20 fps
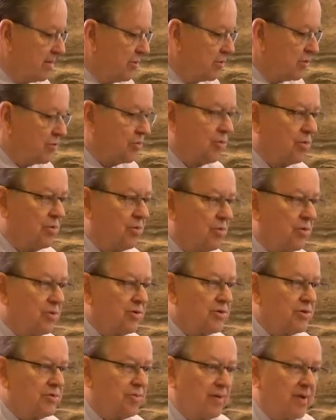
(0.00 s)

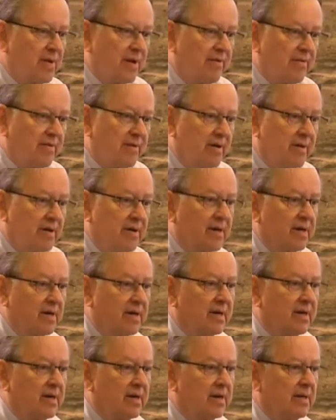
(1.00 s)
swords, whatever,
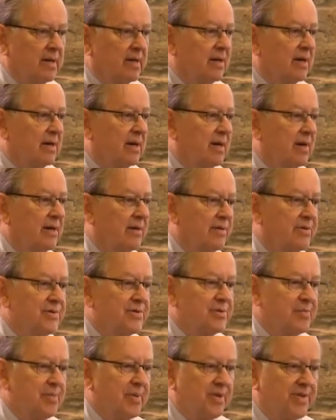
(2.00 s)

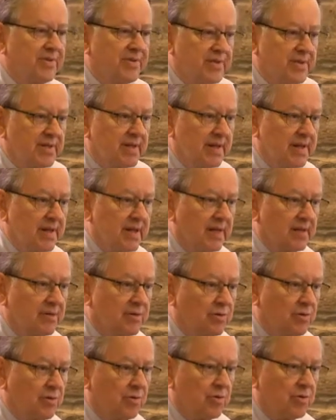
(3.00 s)
ironsmiths, and
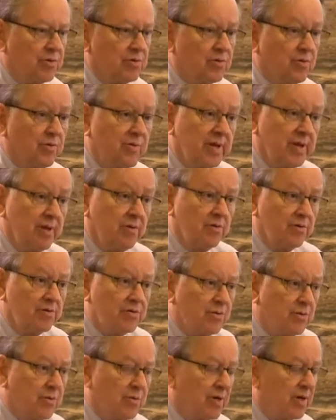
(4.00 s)
so on and so forth. They are
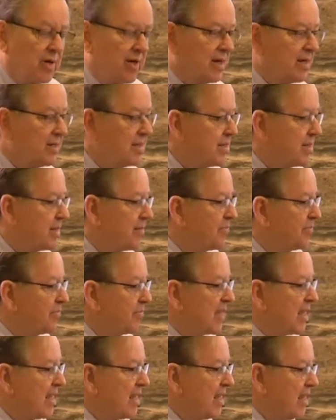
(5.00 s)
also organized.
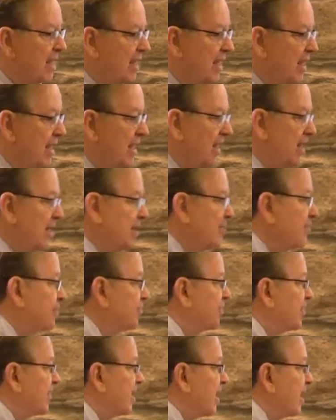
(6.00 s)

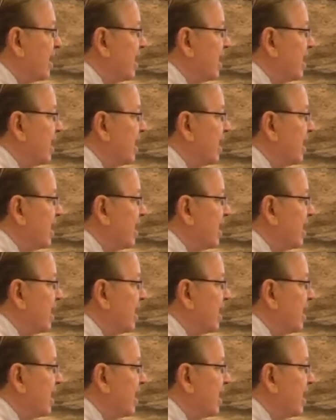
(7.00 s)
And